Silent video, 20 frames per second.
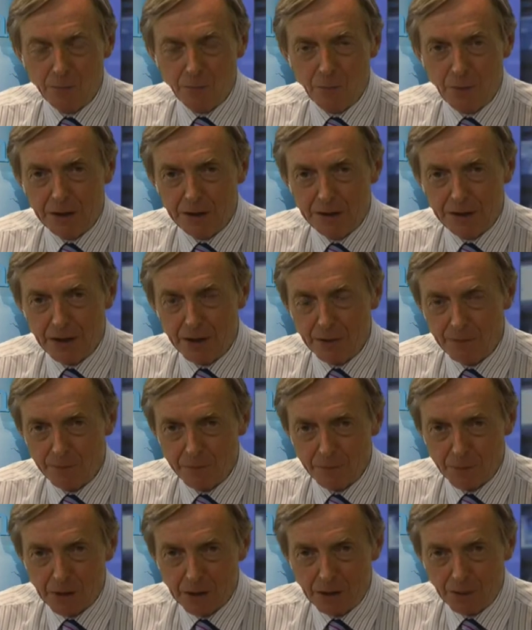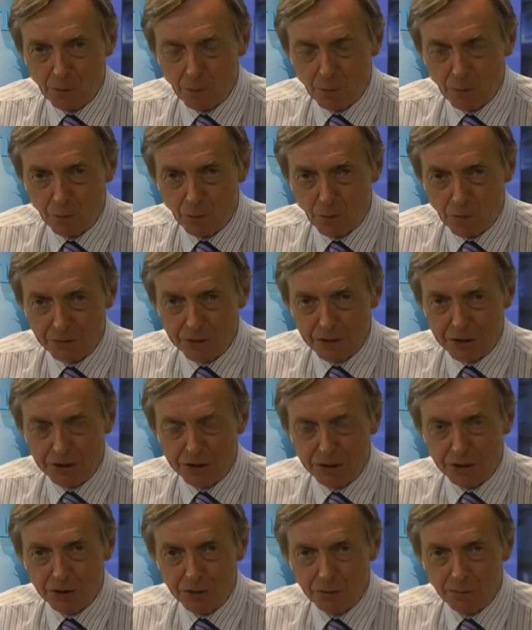We
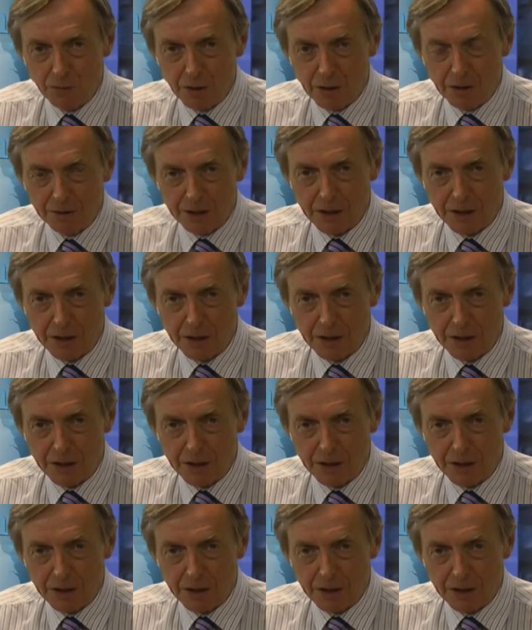wanted to